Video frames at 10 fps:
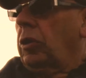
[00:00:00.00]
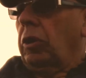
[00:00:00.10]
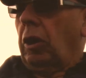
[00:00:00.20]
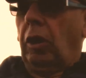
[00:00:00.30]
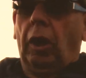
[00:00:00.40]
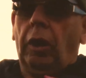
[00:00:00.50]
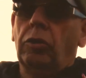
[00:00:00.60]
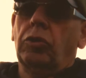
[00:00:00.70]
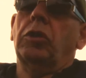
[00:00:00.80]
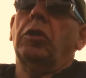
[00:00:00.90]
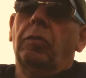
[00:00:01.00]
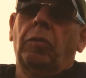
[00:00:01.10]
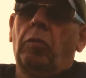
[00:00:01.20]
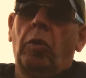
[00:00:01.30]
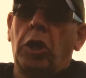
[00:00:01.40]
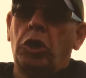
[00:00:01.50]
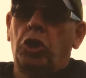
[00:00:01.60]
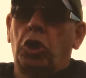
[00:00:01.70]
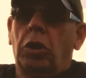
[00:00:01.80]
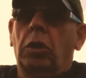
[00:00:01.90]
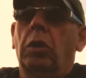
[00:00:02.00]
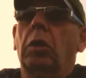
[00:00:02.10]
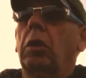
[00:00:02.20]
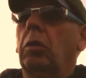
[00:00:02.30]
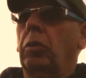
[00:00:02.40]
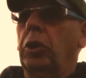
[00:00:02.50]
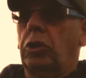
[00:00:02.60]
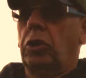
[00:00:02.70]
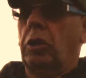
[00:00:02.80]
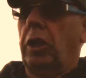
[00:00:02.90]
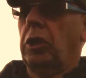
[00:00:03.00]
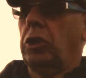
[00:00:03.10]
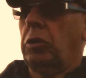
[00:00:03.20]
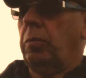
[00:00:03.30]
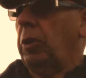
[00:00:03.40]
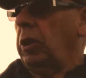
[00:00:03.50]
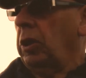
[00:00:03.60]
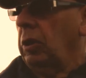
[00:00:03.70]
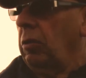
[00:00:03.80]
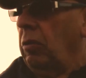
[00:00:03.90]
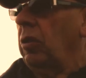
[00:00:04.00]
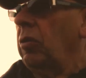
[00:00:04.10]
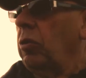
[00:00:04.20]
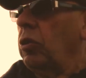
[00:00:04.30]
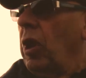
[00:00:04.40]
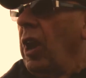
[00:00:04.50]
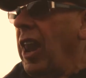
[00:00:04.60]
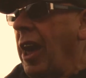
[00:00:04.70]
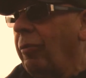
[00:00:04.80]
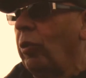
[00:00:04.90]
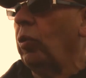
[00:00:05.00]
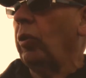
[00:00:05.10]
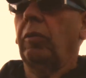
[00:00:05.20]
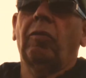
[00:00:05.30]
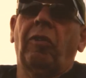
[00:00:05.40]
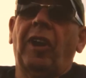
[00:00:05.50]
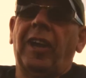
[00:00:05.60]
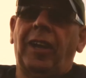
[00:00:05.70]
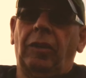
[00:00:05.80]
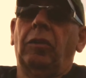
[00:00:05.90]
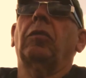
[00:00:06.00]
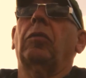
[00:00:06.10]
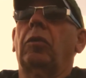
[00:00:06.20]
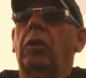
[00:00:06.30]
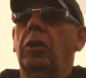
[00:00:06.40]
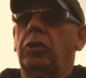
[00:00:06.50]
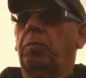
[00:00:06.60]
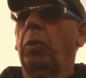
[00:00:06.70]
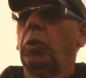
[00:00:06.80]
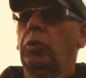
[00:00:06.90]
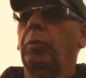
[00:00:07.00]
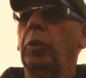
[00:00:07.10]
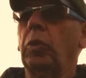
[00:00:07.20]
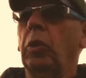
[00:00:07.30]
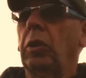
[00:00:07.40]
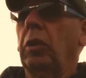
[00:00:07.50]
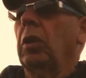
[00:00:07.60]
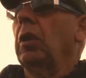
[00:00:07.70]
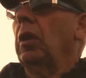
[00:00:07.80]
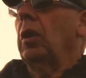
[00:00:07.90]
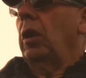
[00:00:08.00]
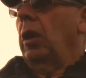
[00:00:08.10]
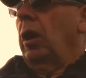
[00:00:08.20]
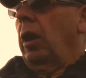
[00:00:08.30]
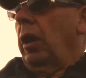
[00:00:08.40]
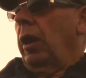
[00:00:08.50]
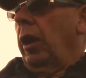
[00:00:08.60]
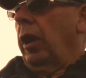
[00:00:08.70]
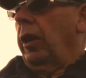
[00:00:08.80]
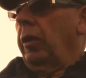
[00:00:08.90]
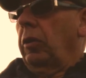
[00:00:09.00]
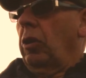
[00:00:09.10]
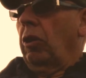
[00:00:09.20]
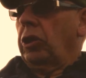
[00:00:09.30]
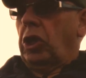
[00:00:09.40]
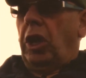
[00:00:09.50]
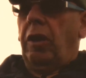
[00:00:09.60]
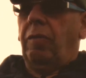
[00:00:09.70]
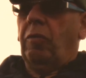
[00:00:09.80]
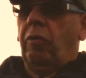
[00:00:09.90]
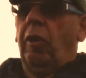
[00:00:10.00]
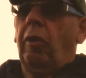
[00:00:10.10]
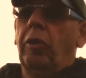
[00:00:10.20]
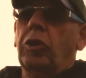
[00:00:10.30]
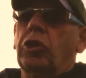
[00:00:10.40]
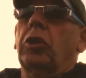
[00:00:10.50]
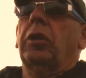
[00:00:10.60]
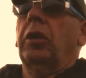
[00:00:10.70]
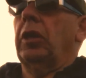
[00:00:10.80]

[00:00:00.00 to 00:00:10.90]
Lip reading: to the closing of the ridge, which needs to be level and flat as possible and nice even furrows, and